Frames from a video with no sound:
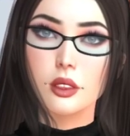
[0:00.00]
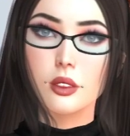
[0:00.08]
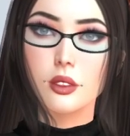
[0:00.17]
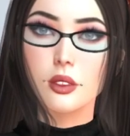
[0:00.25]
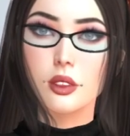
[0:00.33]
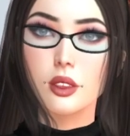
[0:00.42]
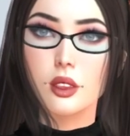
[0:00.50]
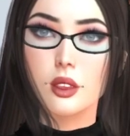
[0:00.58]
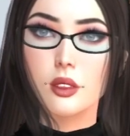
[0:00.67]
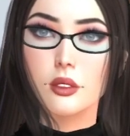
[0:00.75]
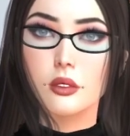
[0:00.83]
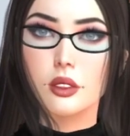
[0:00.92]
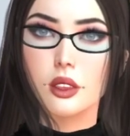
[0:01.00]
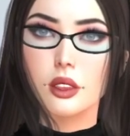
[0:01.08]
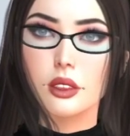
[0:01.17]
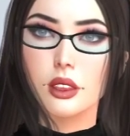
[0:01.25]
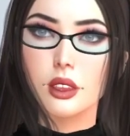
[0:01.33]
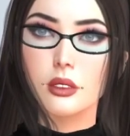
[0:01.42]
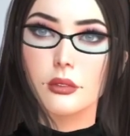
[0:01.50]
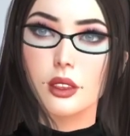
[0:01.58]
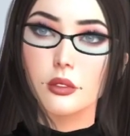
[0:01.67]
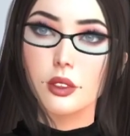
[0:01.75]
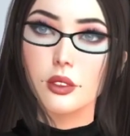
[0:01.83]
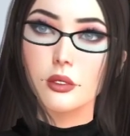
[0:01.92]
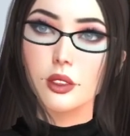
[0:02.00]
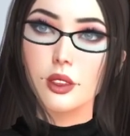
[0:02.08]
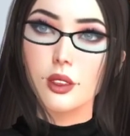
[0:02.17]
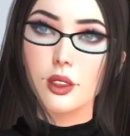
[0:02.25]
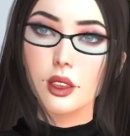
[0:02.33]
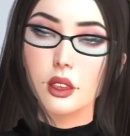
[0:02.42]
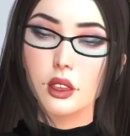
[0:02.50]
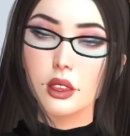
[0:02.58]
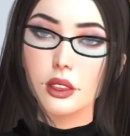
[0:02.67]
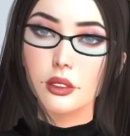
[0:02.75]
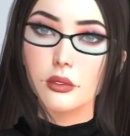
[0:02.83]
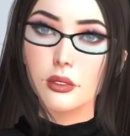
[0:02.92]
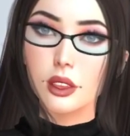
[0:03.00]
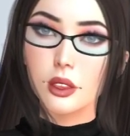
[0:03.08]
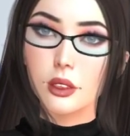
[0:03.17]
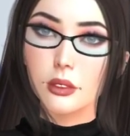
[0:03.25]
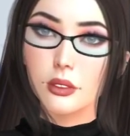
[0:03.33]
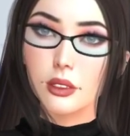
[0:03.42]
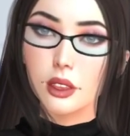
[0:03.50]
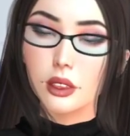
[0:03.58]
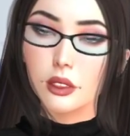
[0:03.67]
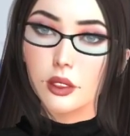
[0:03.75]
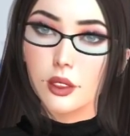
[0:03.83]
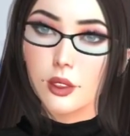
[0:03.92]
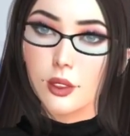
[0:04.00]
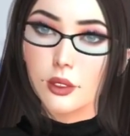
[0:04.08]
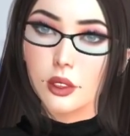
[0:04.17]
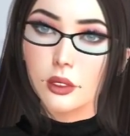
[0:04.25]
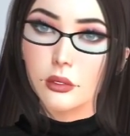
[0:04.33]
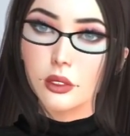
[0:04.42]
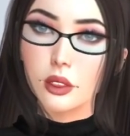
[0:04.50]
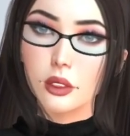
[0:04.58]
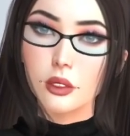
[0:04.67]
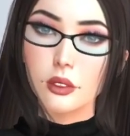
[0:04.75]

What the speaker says: doesn't know when to stop talking to let the other person talk,